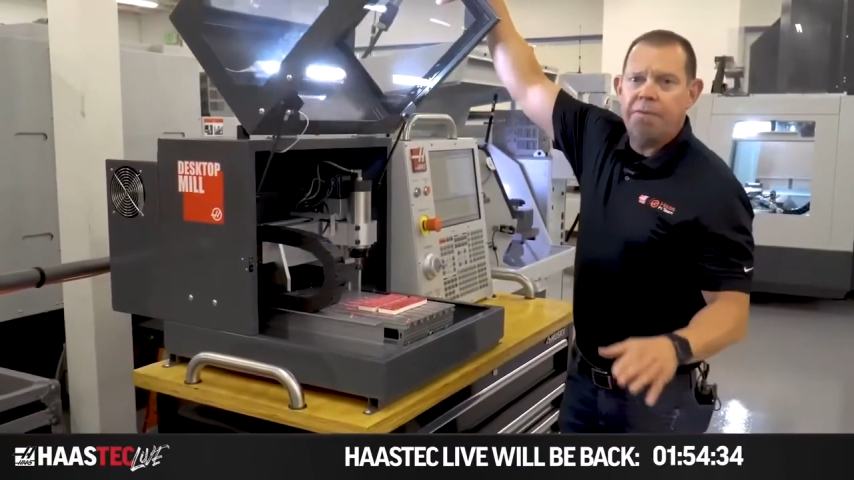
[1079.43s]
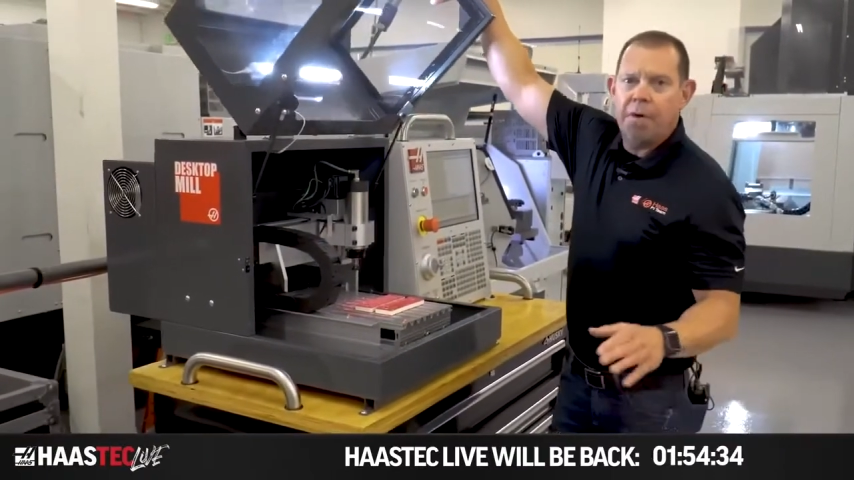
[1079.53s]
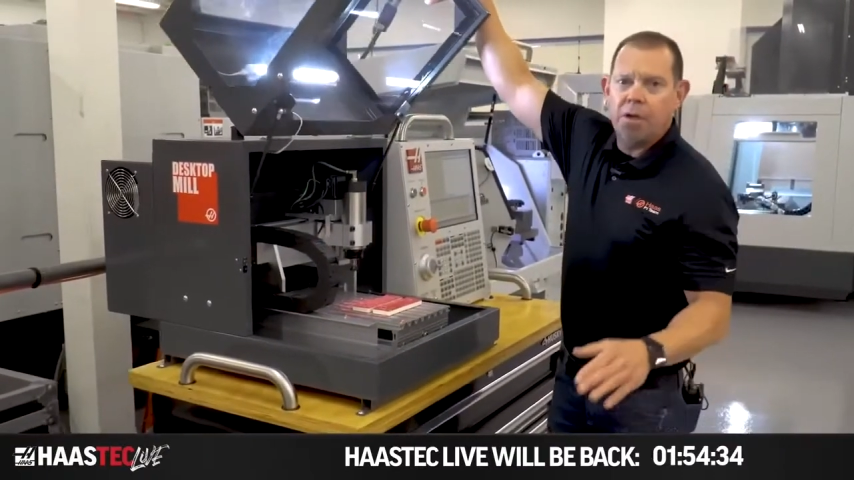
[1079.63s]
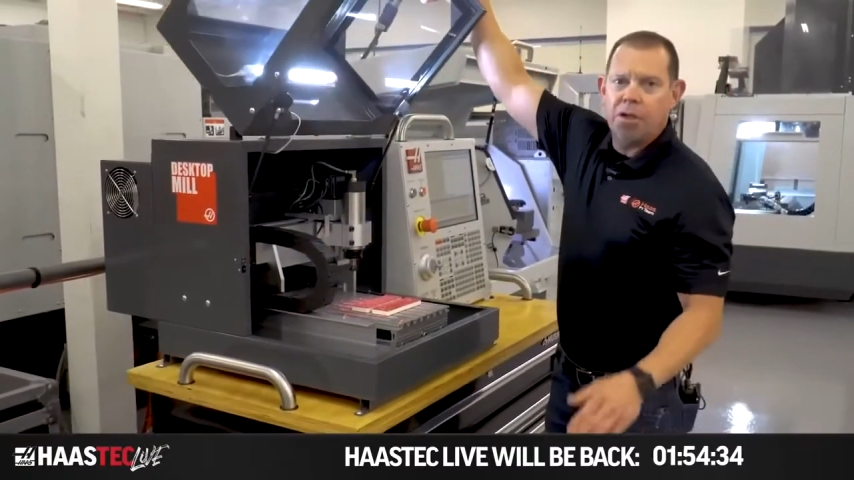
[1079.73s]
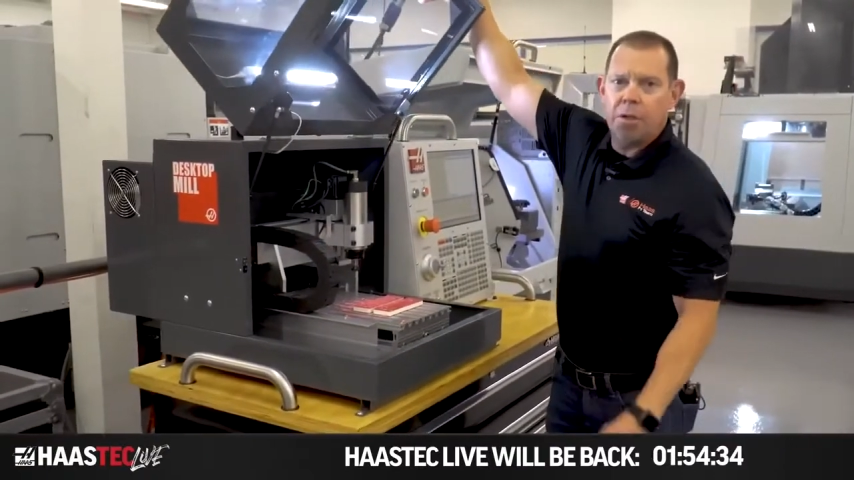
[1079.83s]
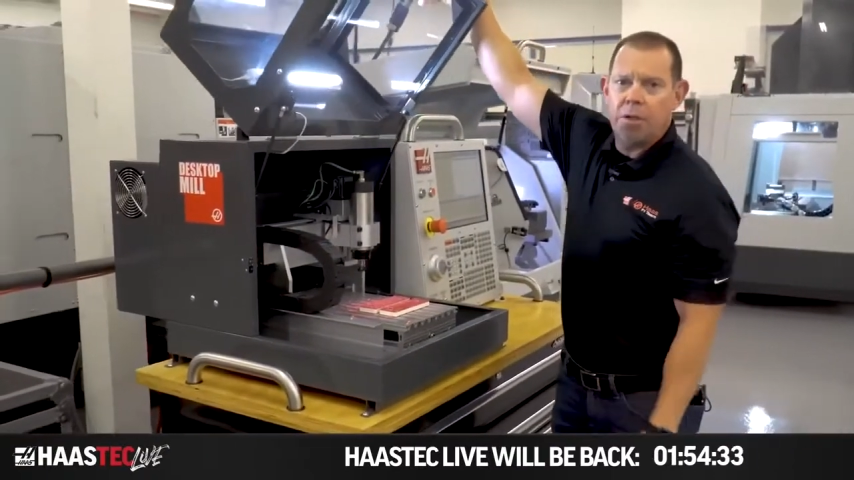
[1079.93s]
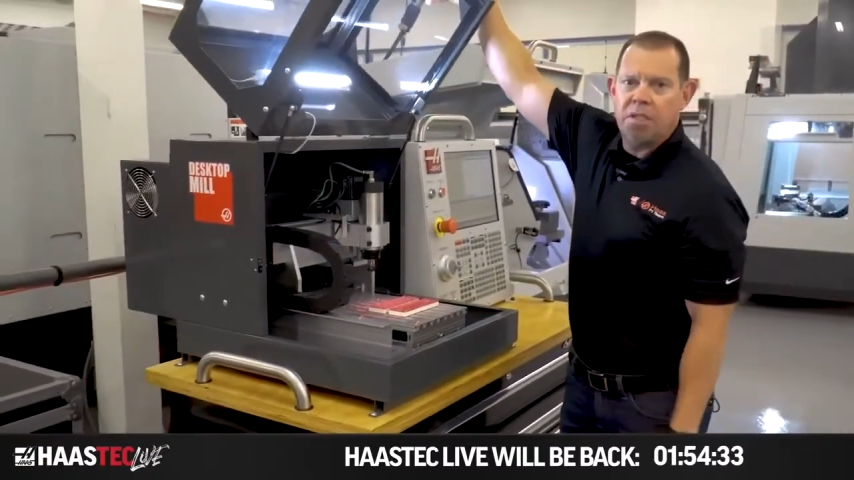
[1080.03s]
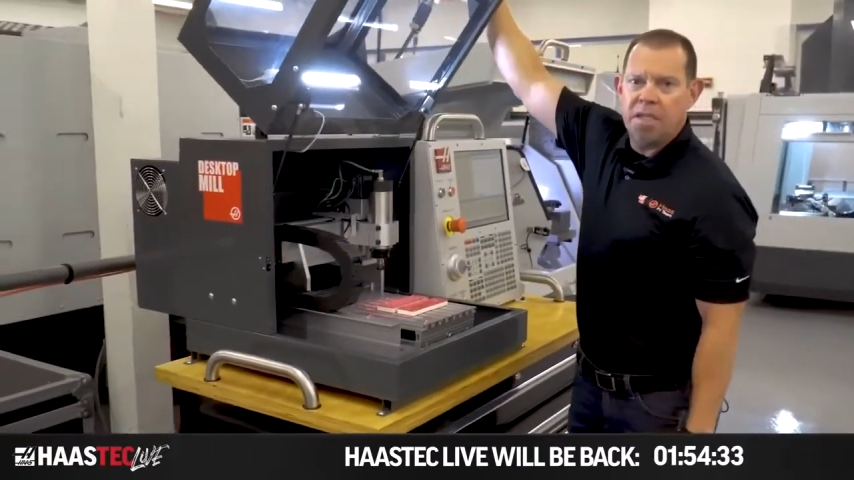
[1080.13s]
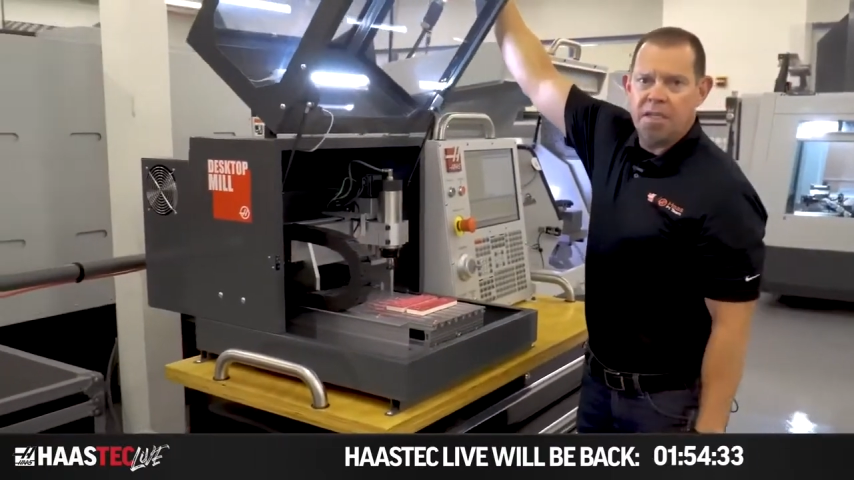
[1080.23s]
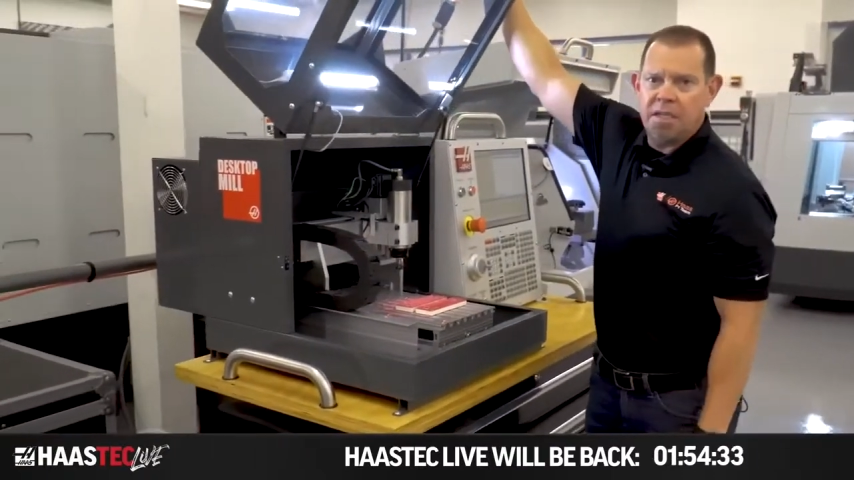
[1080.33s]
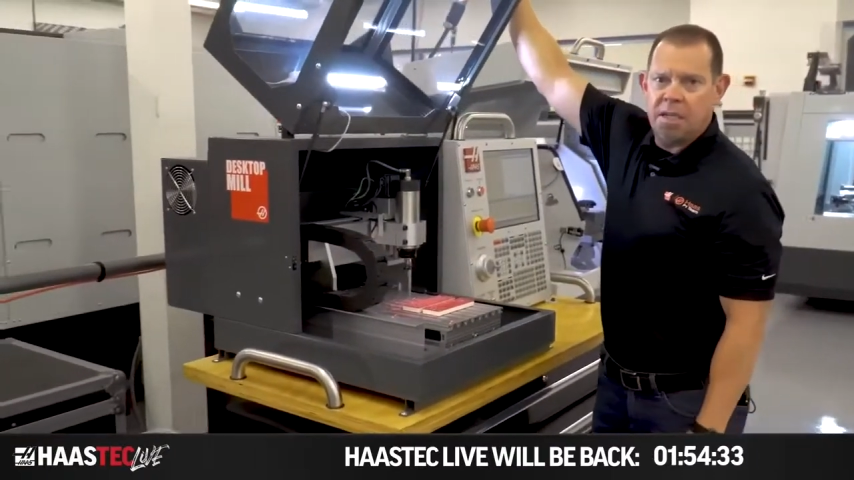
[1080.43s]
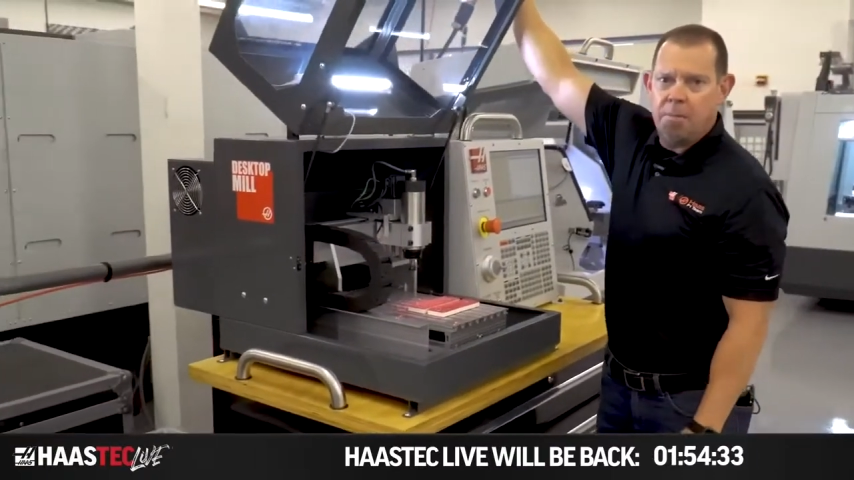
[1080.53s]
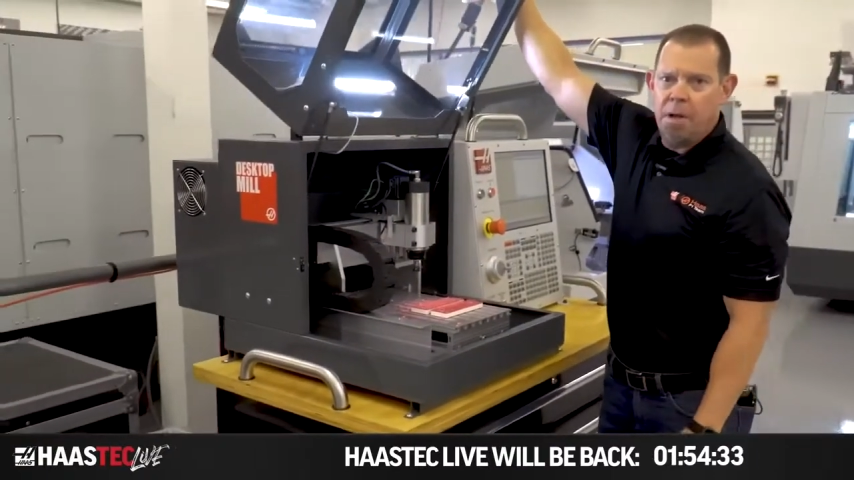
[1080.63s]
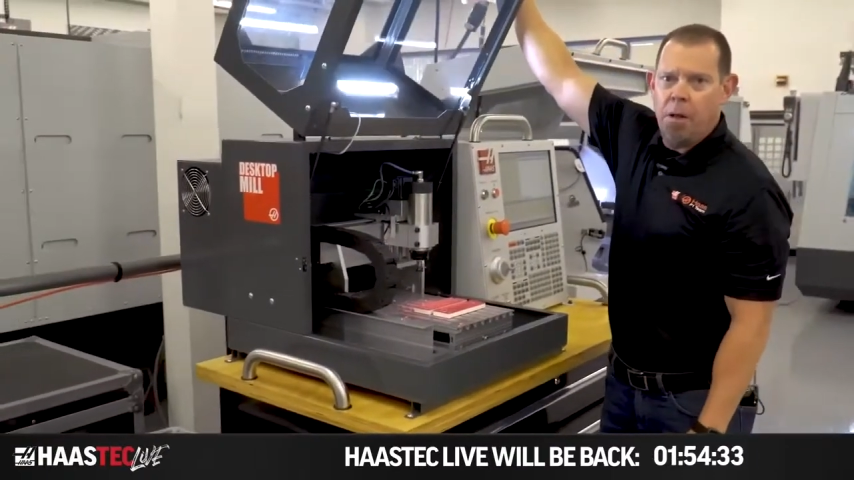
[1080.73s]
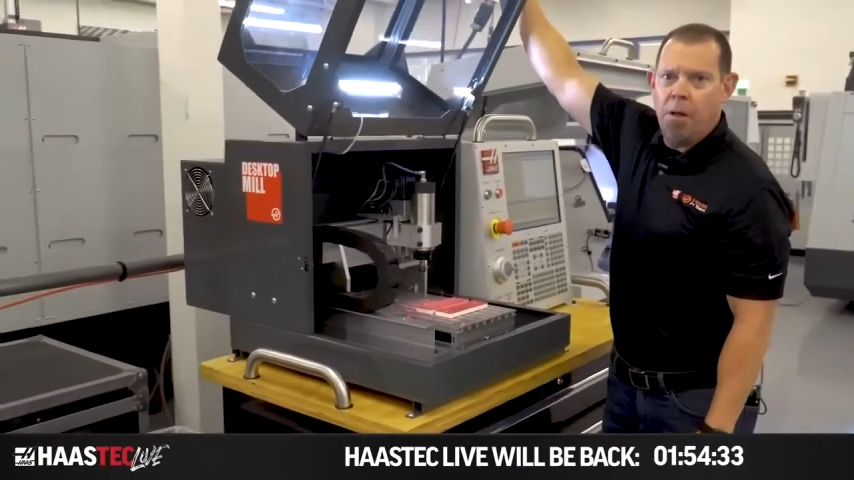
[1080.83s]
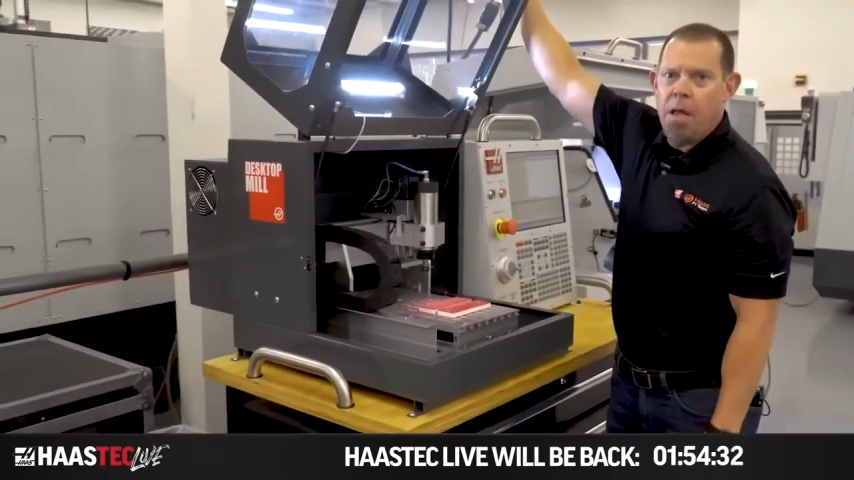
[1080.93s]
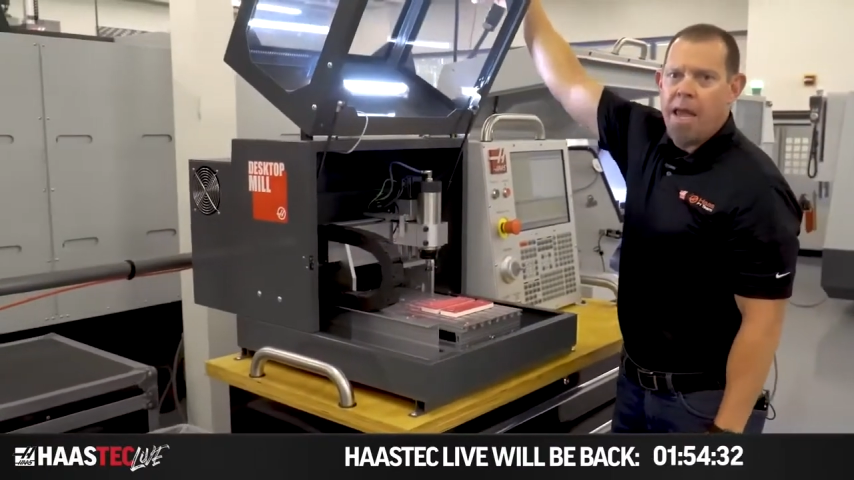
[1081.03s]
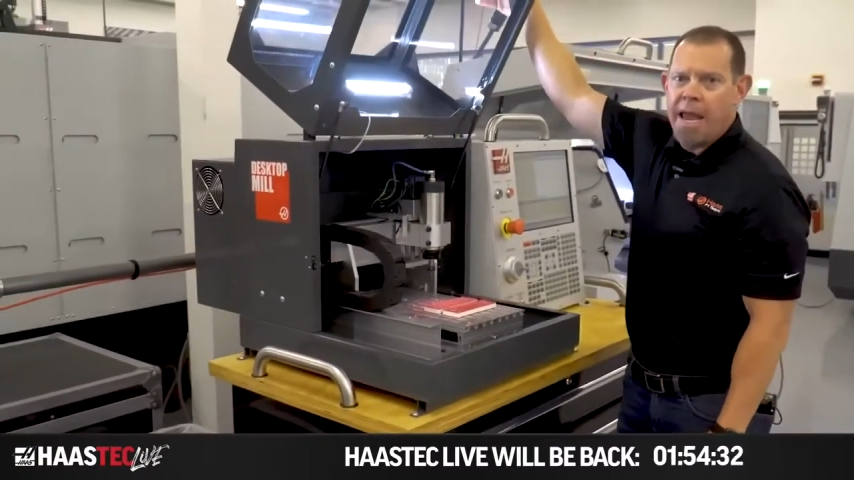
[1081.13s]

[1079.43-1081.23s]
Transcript: functional CNC mill.